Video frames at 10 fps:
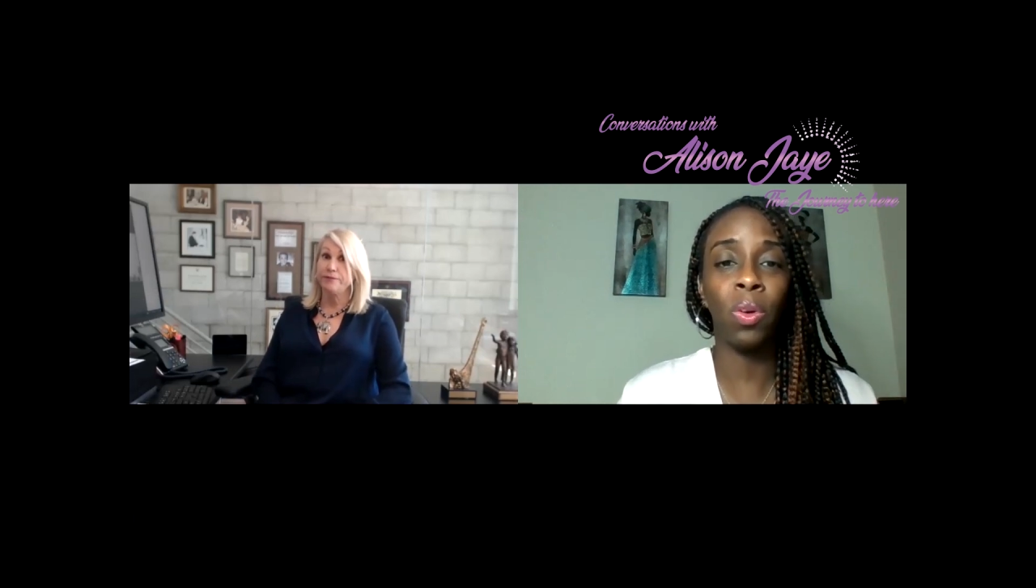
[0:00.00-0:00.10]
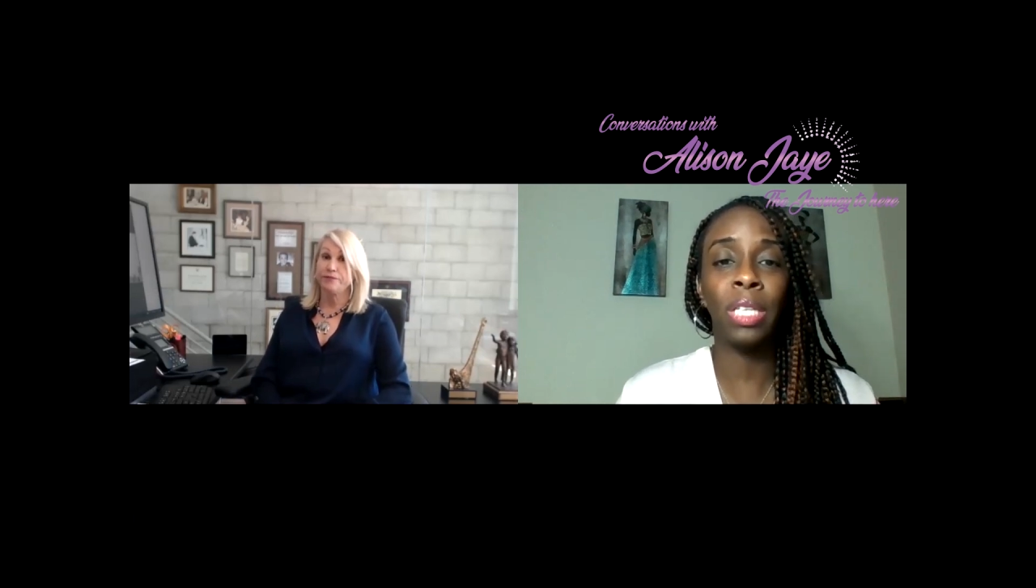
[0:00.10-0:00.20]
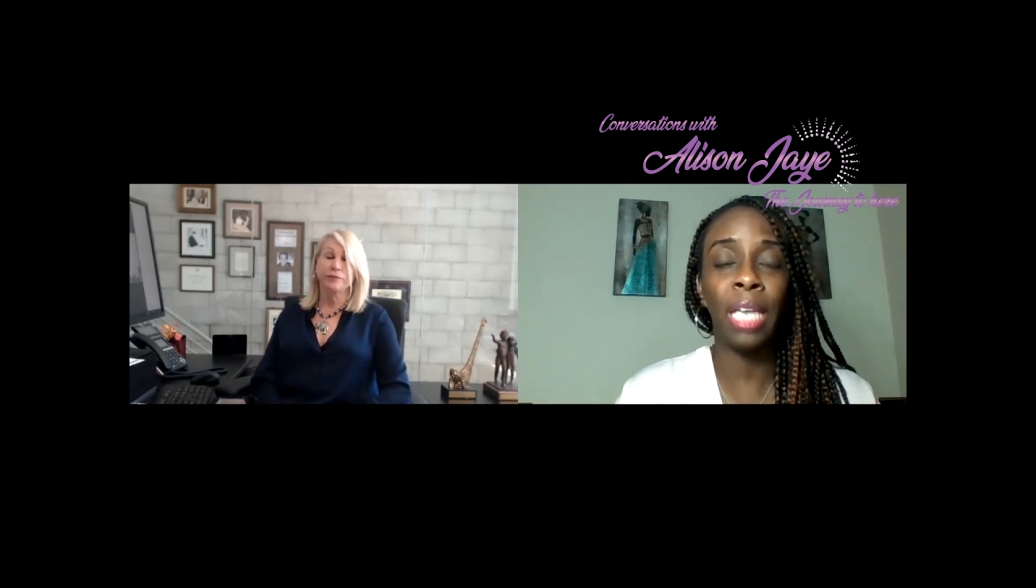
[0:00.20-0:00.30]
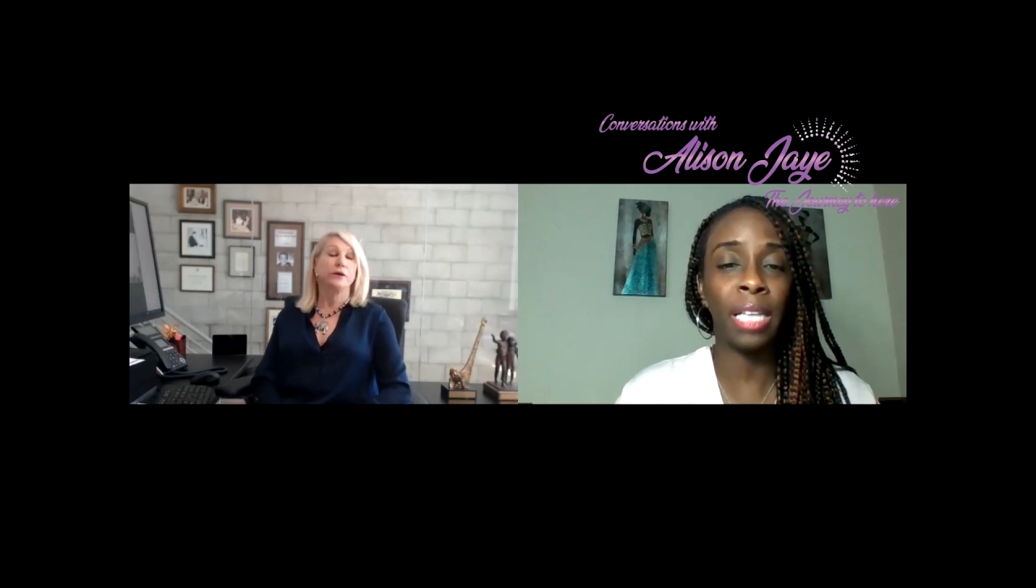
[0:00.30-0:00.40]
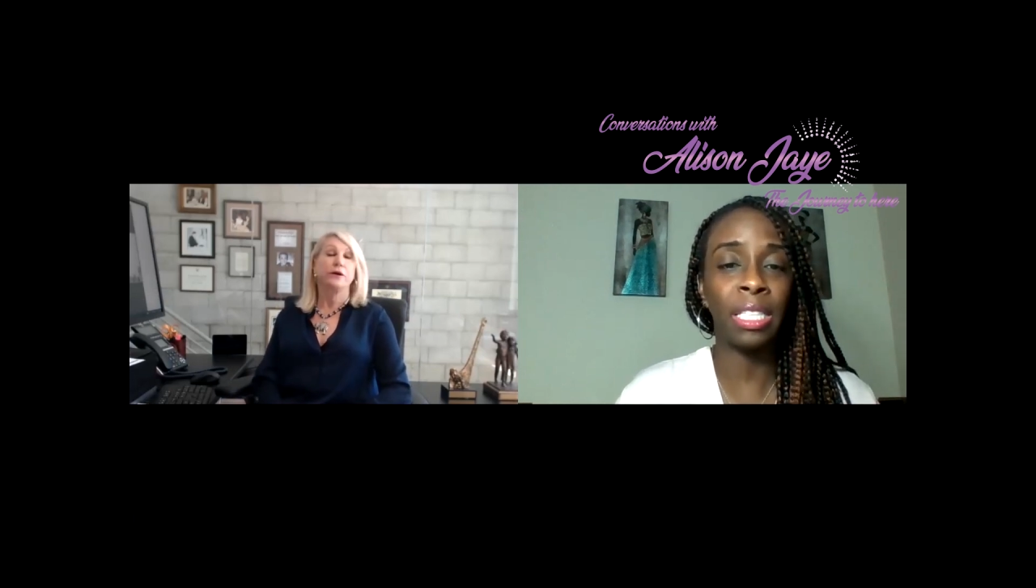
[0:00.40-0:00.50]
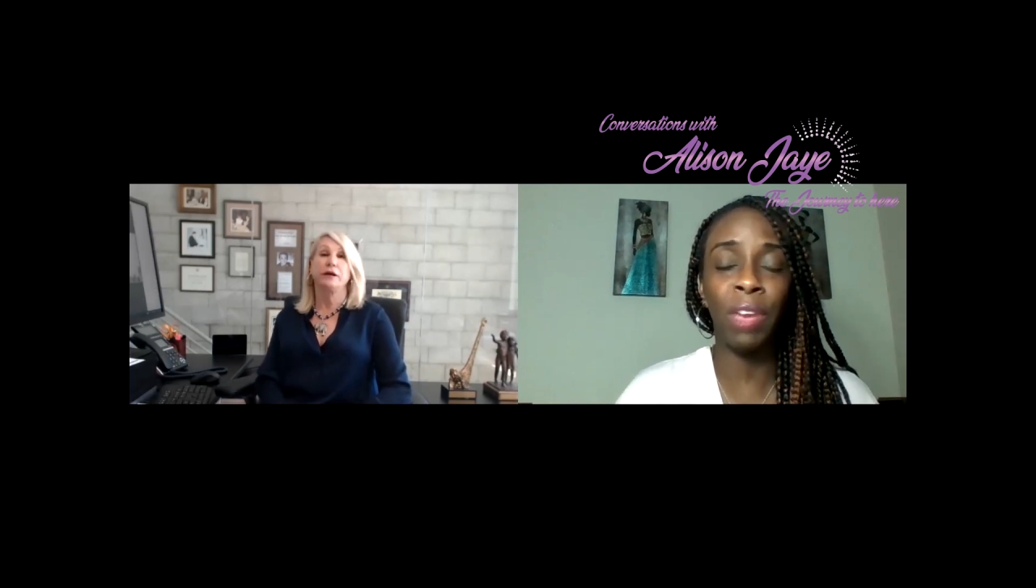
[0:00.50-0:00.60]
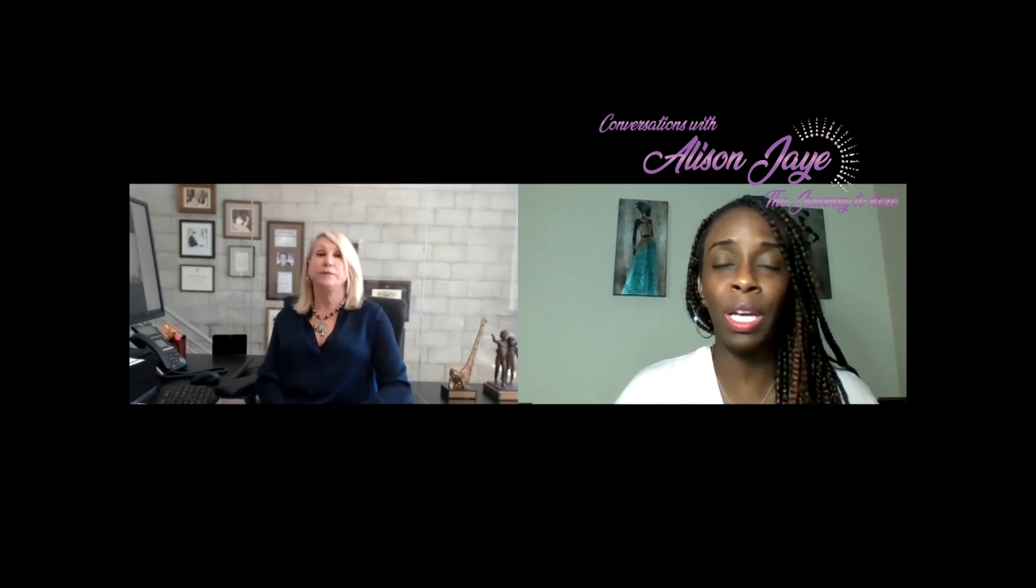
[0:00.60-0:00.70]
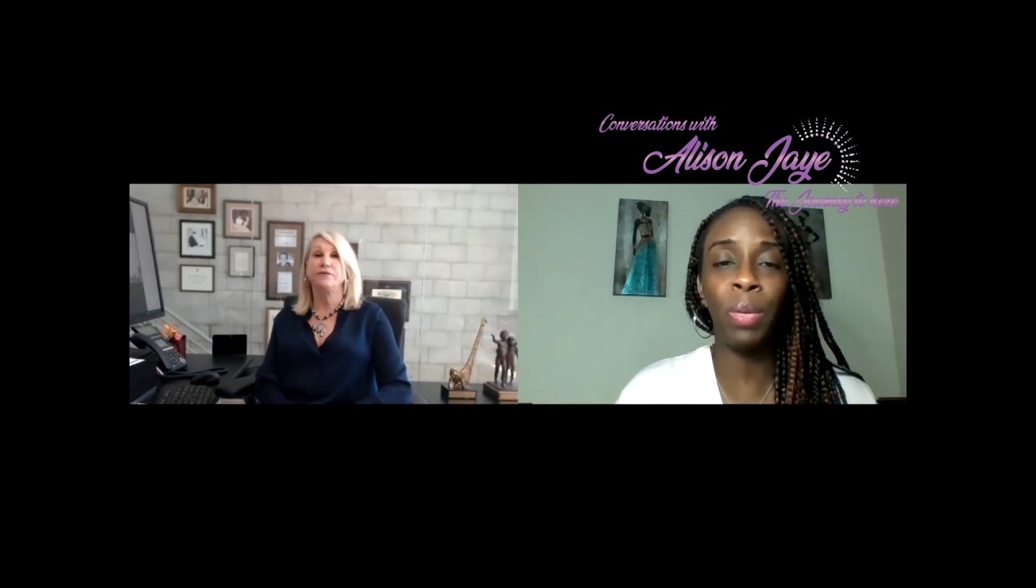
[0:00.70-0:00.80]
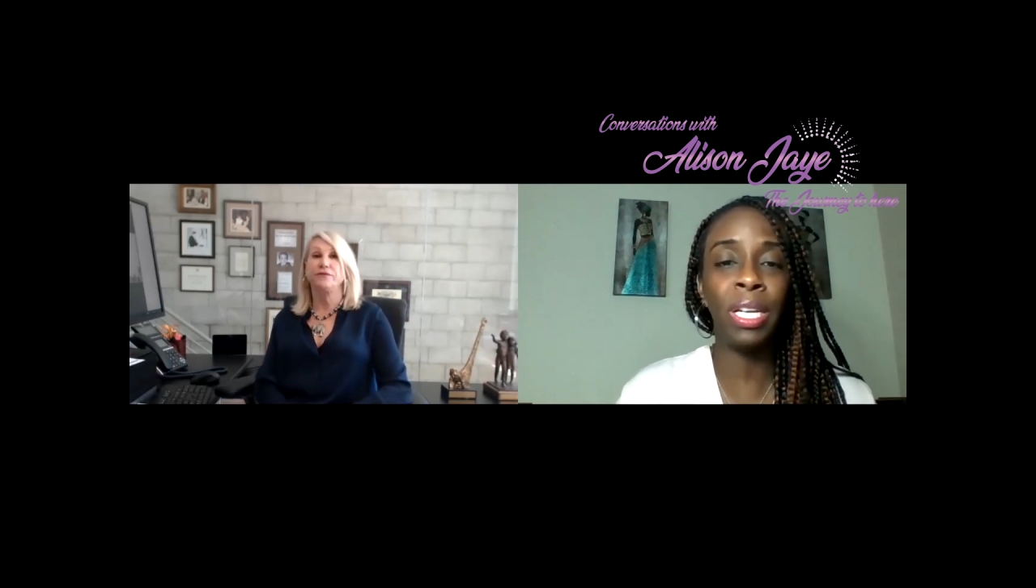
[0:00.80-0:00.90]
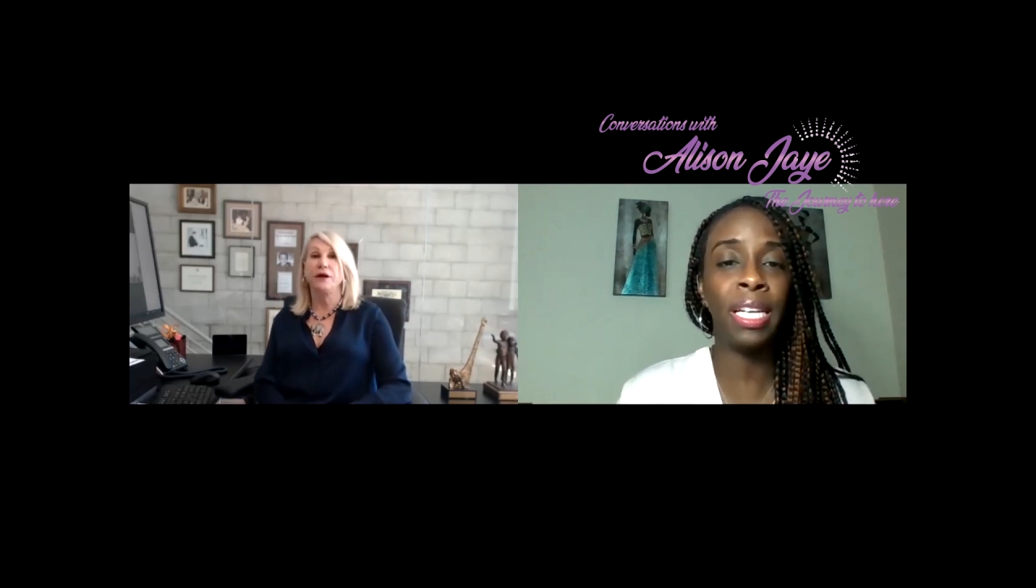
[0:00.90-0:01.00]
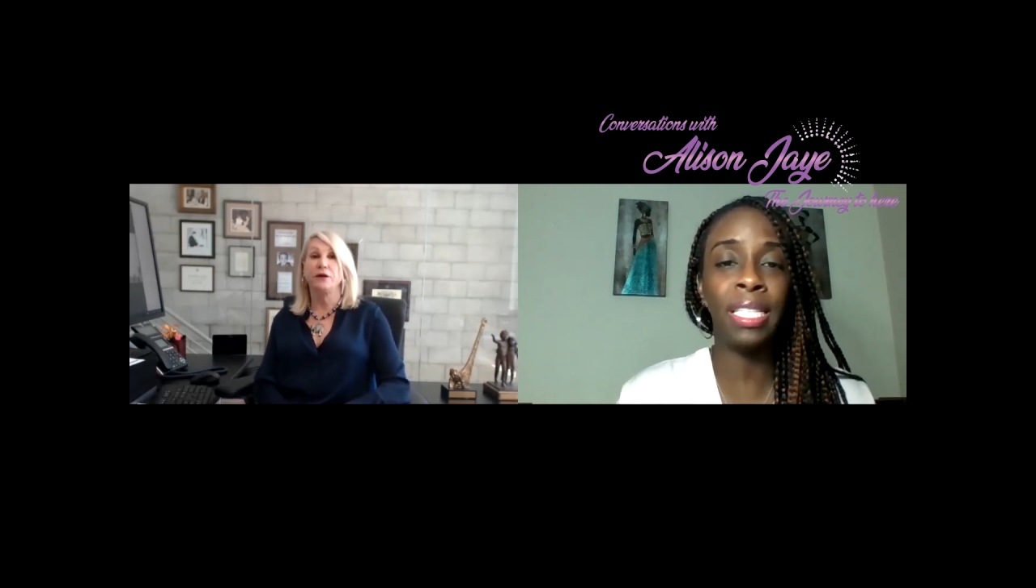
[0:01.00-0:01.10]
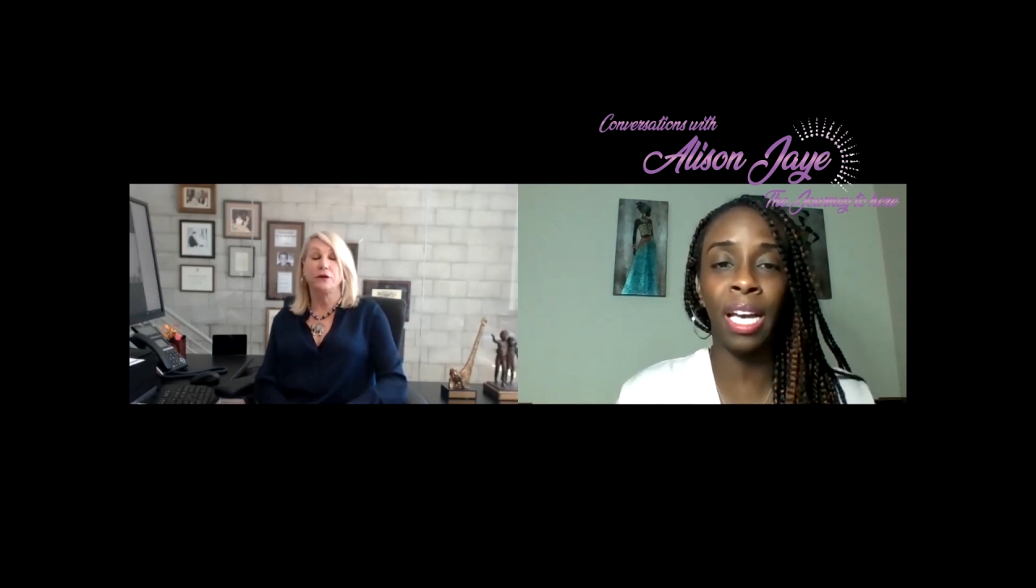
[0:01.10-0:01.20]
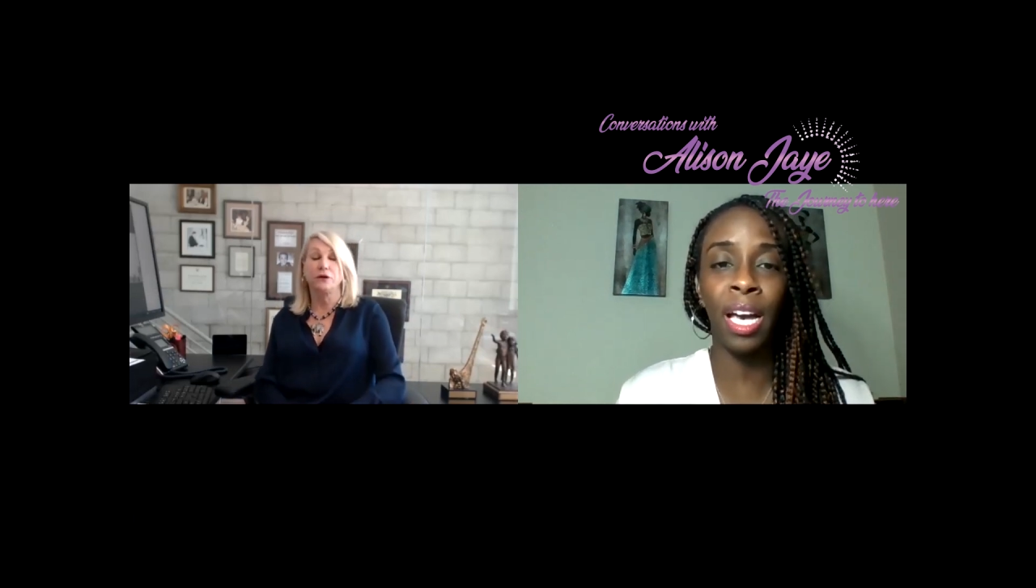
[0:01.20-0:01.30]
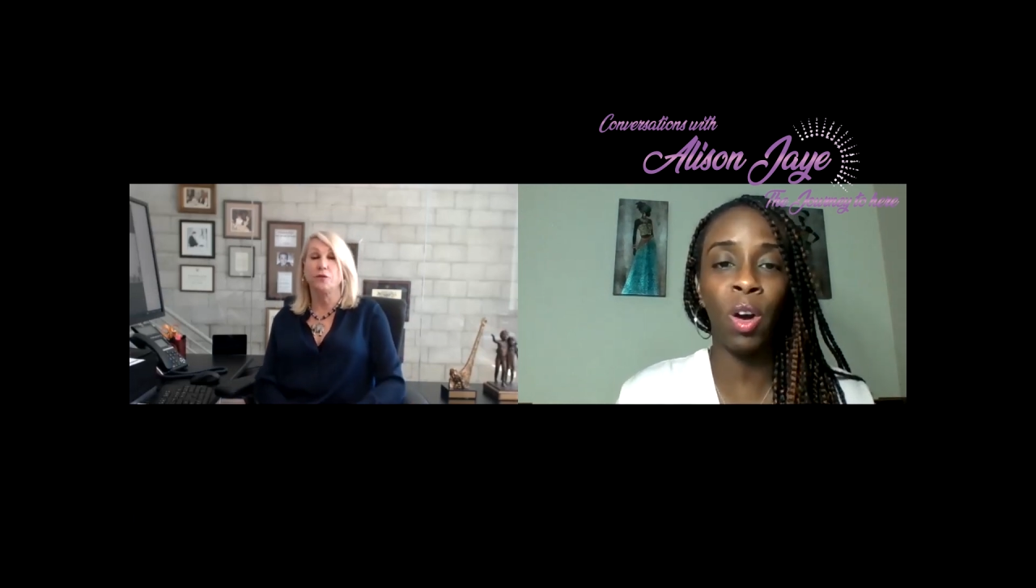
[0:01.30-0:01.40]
Yes. Anybody needs